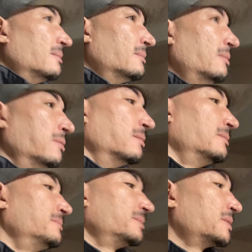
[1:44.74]

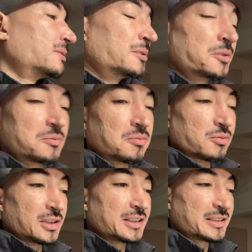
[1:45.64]
You
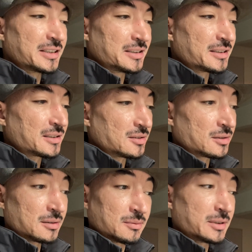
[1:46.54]
really did this,
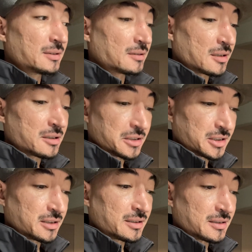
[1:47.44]
Lord? We are
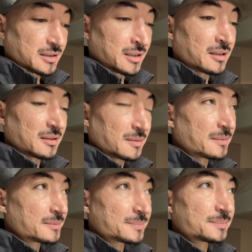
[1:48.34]
just. And
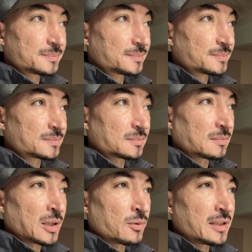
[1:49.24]

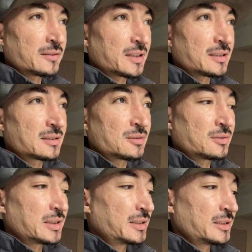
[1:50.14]
my wife has no
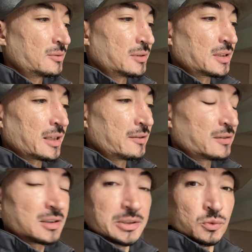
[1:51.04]
idea what
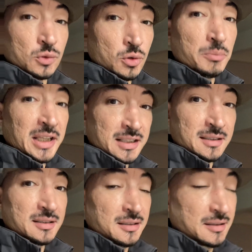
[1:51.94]
heavenly
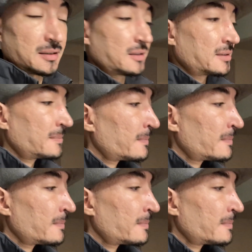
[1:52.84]
romance is.